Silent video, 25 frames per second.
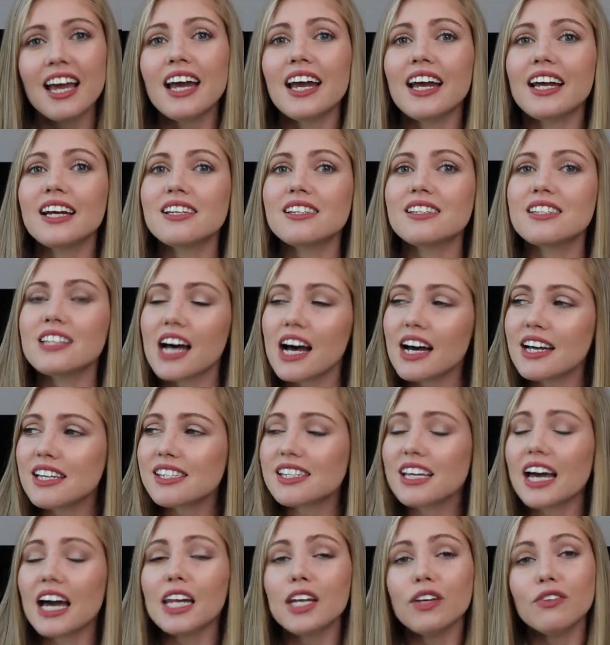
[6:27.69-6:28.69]
It
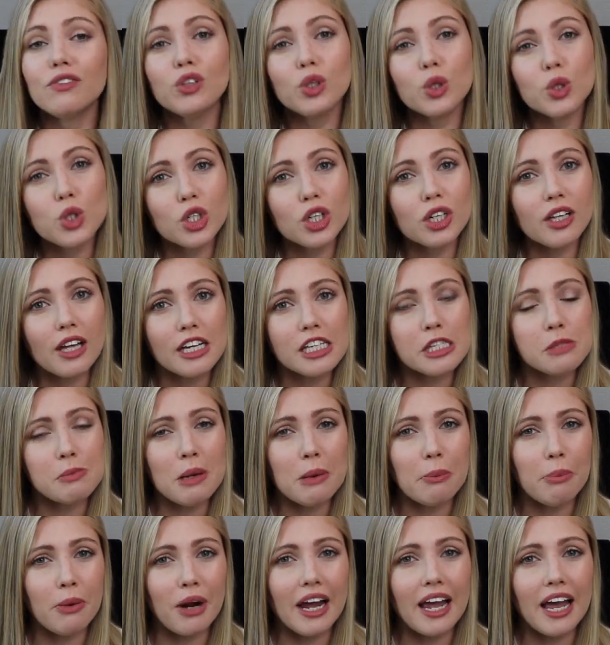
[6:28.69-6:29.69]
does kind of neutralize
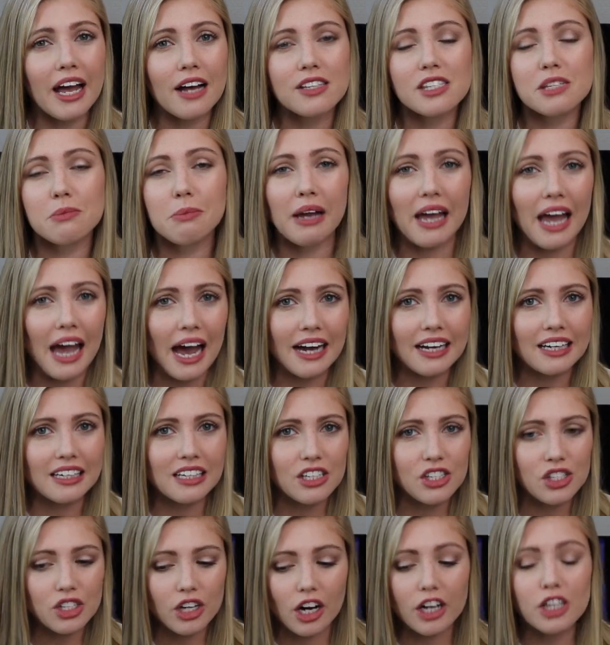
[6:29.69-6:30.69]
my breakouts and my
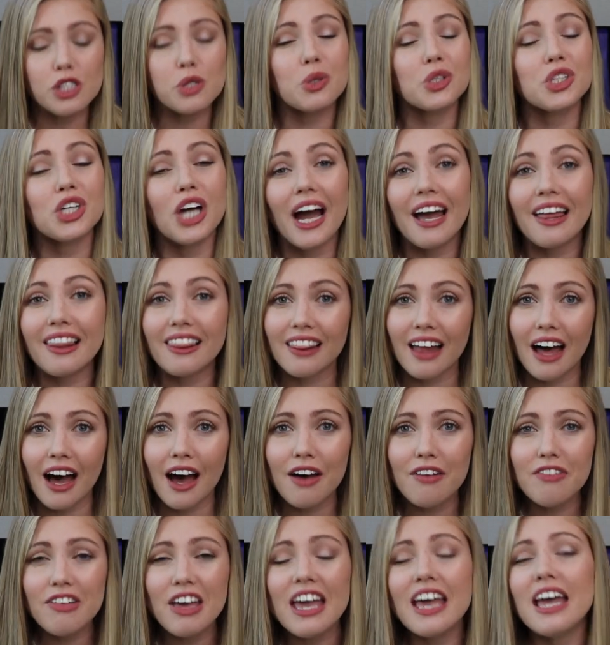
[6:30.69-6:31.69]
acne scars, which I
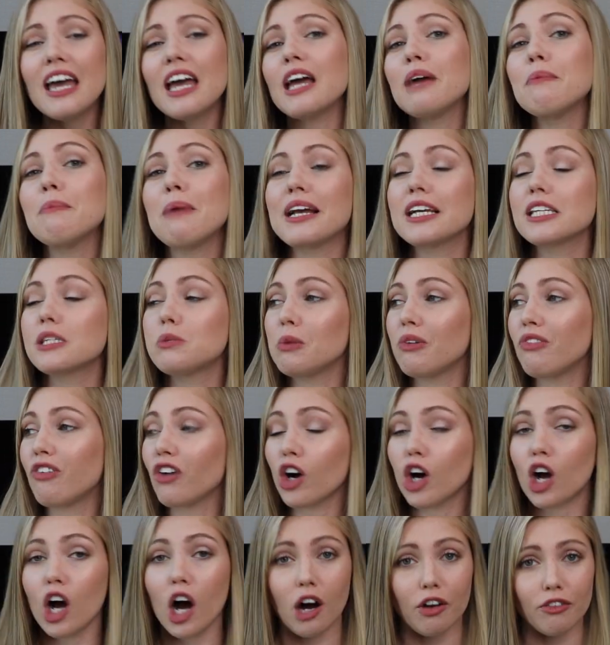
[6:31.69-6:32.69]
love. It makes me
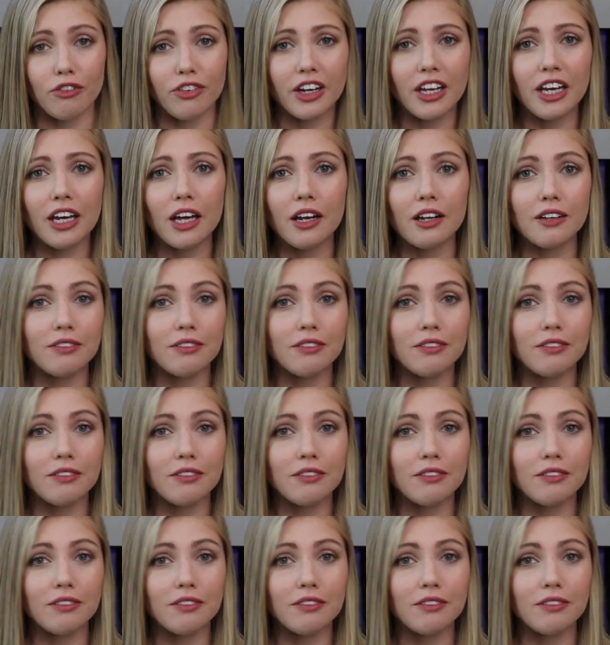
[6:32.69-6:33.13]
feel confident,